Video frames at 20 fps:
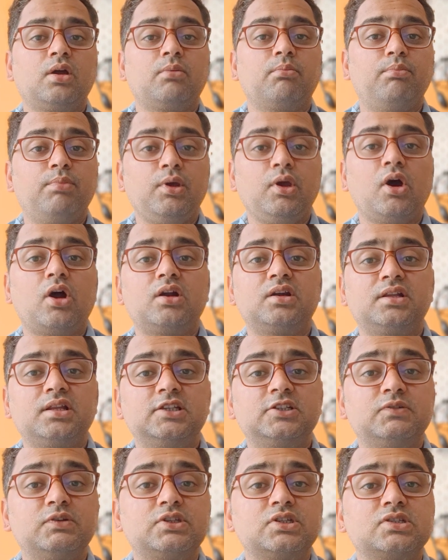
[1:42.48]
beyond
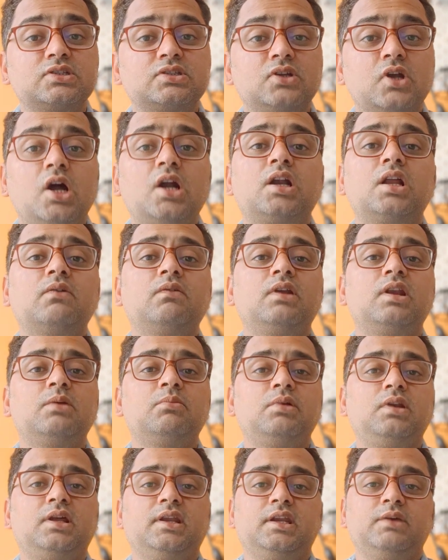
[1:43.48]
this, which is not
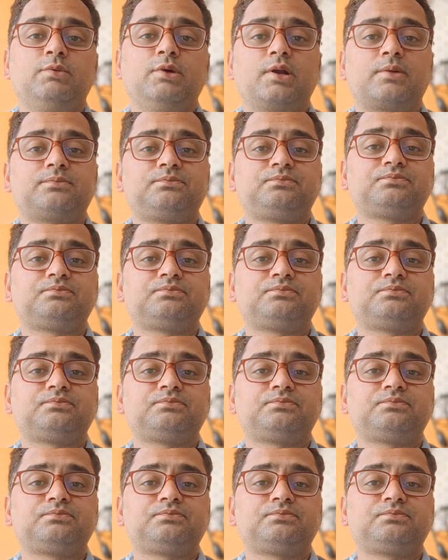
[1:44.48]
available anywhere.